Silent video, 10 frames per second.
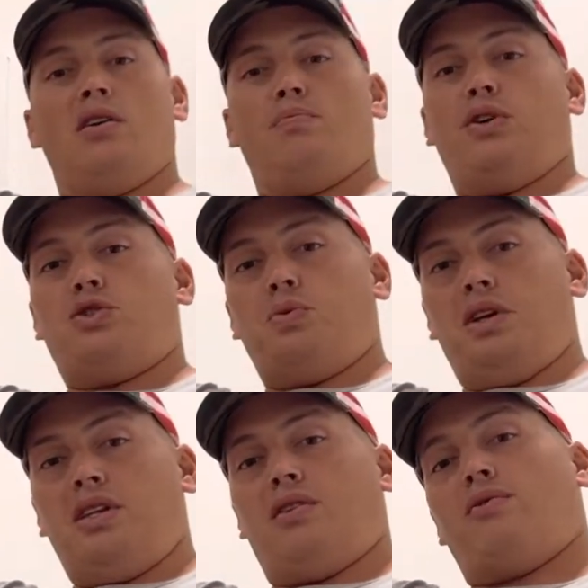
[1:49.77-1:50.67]

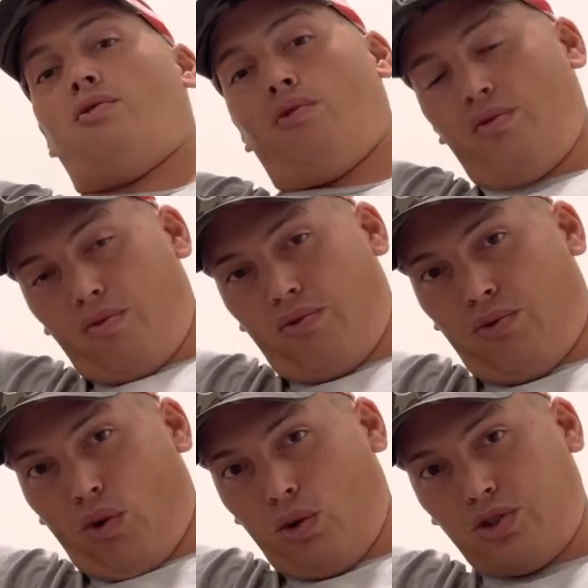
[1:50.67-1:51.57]
between the
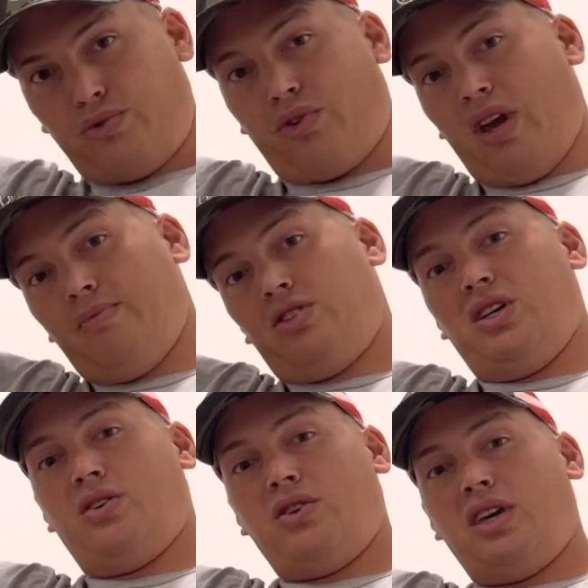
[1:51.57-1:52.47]
false frame
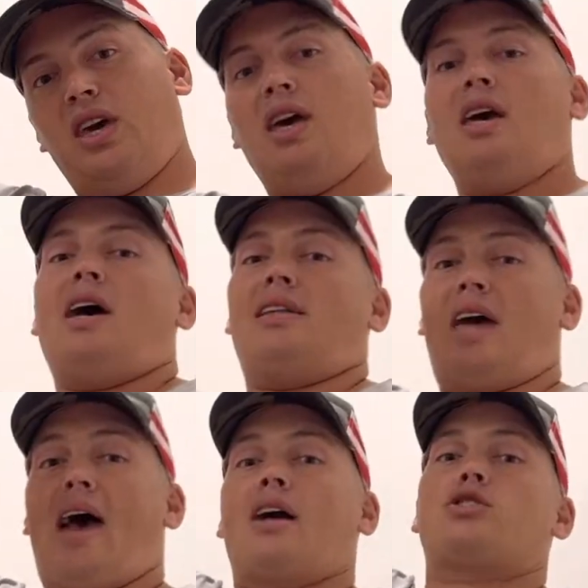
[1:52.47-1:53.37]
ceiling and the
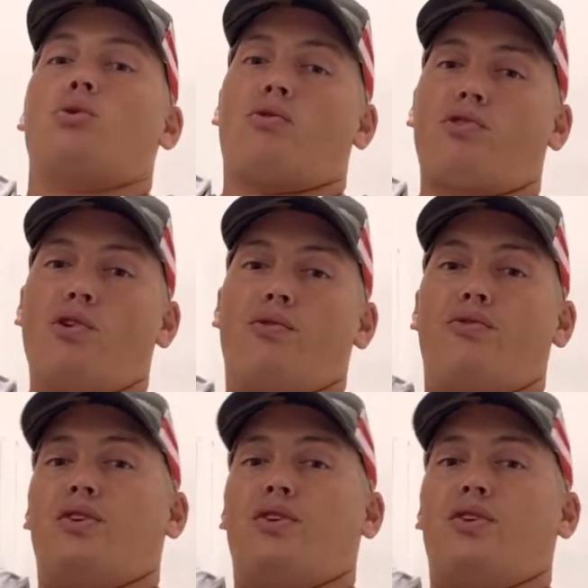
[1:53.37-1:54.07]
actual roof.